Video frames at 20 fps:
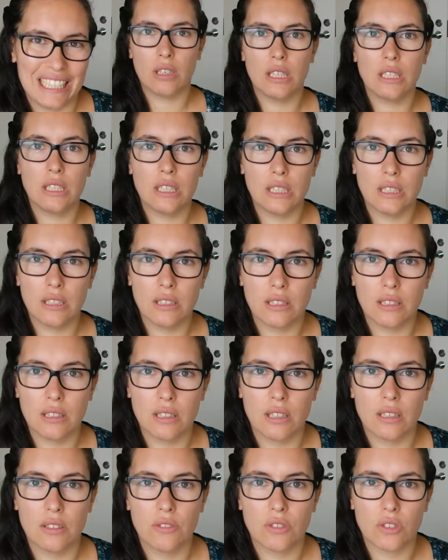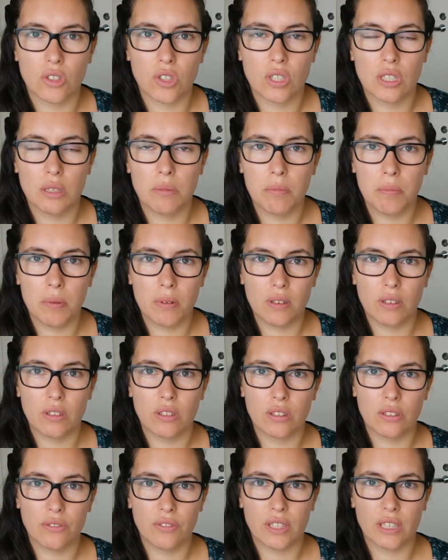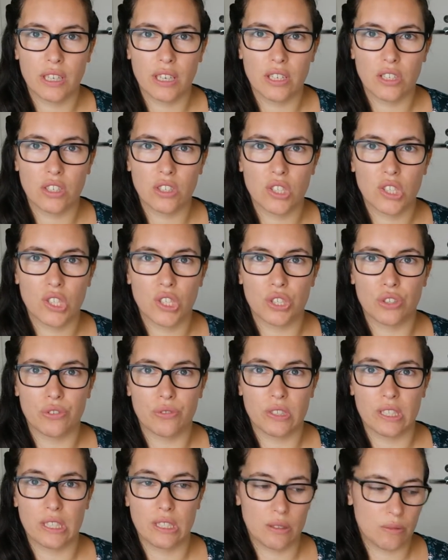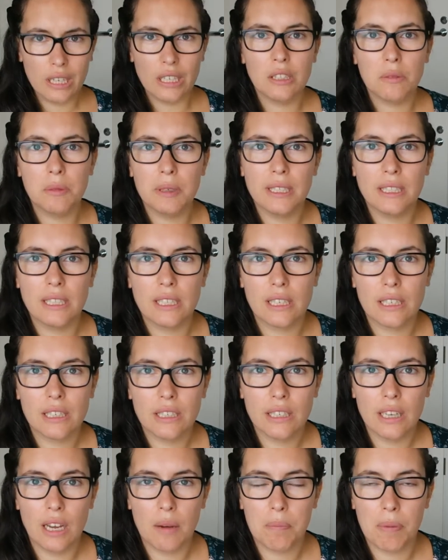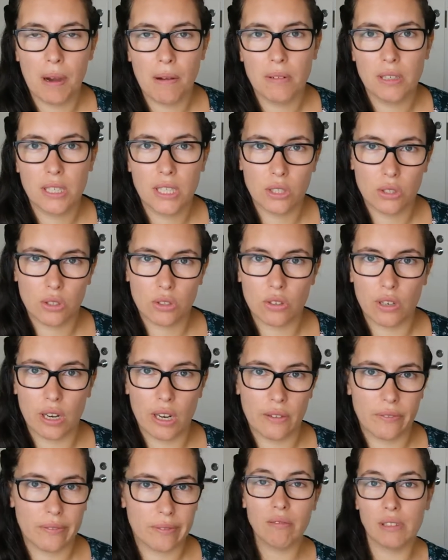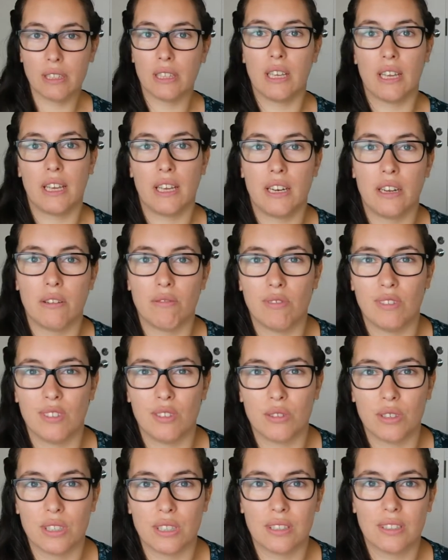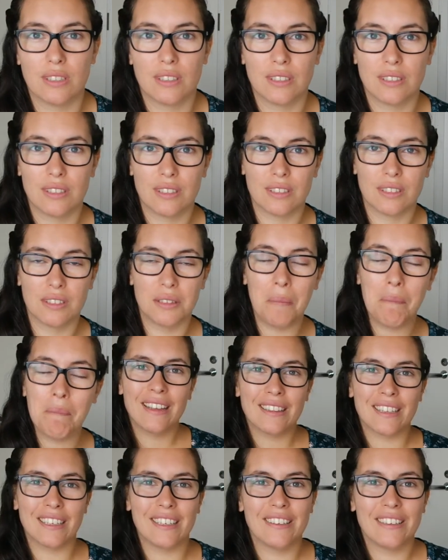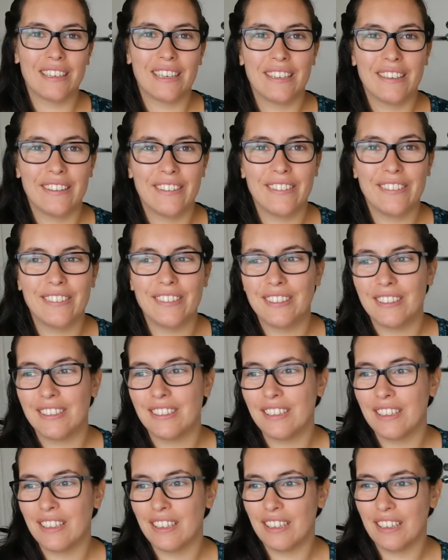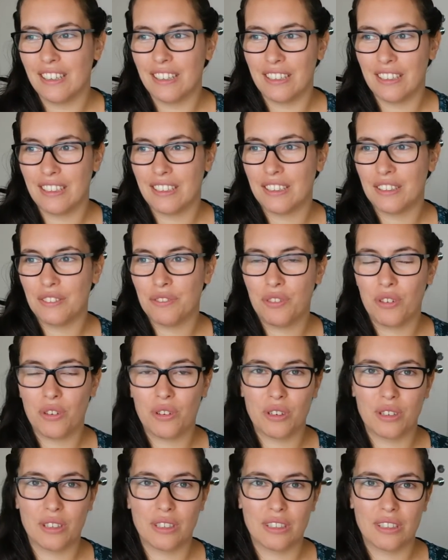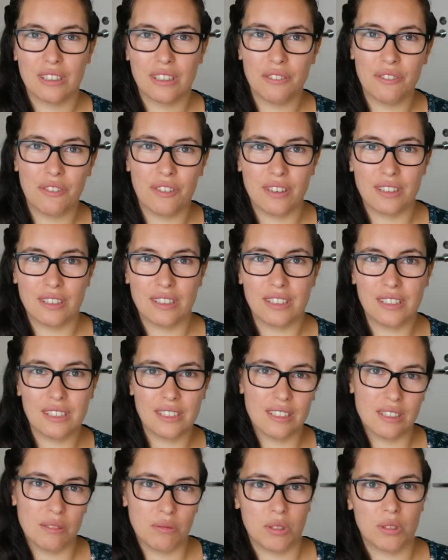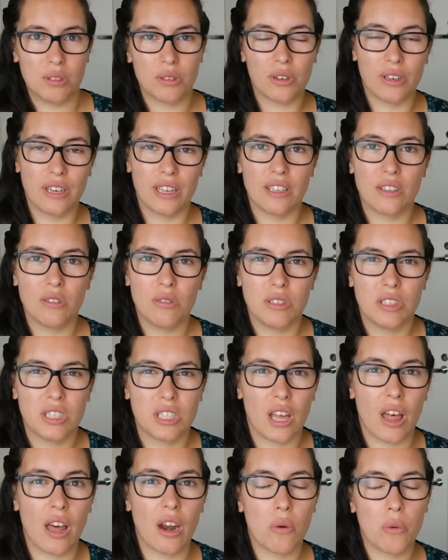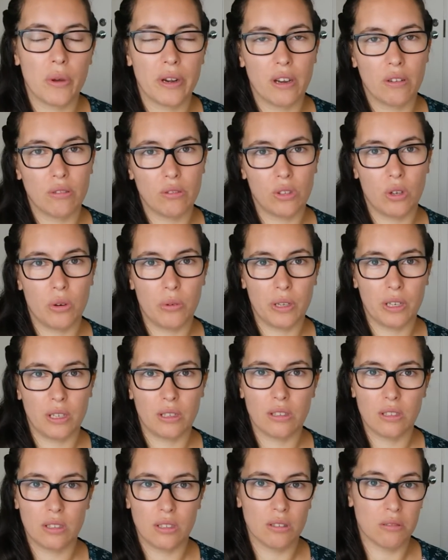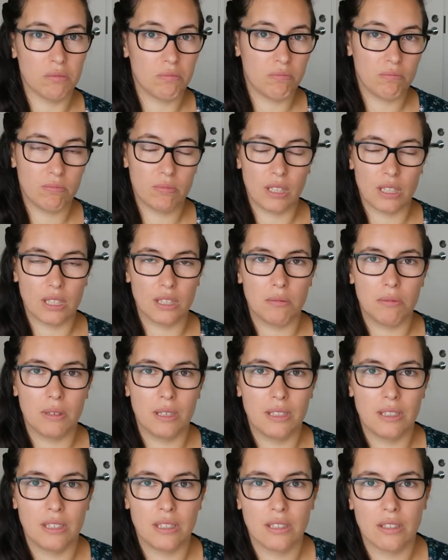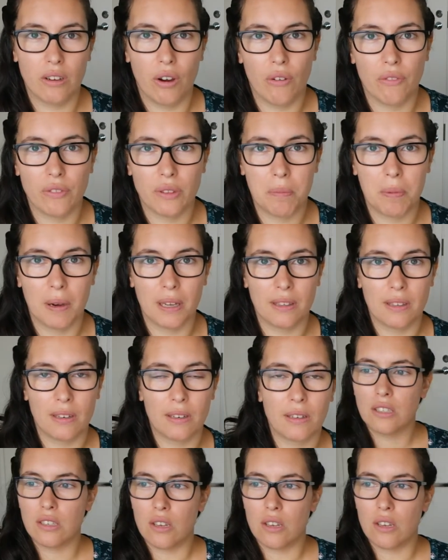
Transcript: SNS stands for Simple Notification Service. It's basically a publish subscribe in the AWS system that you can use uh, for different systems to connect to each other without knowing. So that's the basic of the pattern.